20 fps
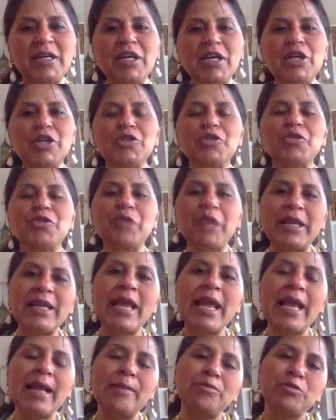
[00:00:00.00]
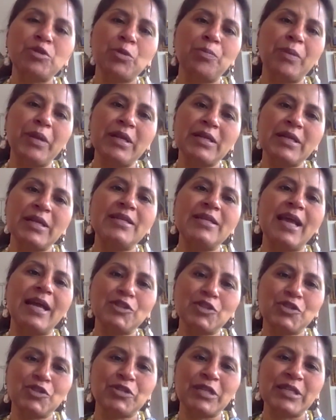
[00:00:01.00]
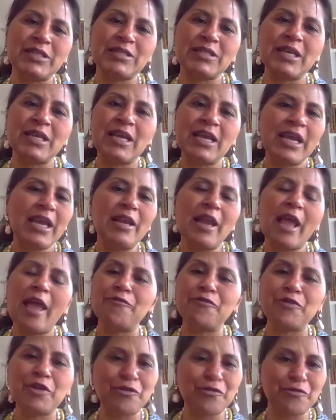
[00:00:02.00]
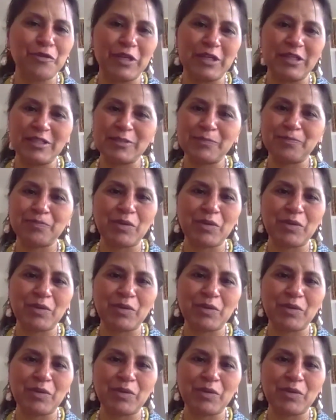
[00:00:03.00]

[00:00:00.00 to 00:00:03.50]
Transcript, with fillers: to really help to build industries in every field,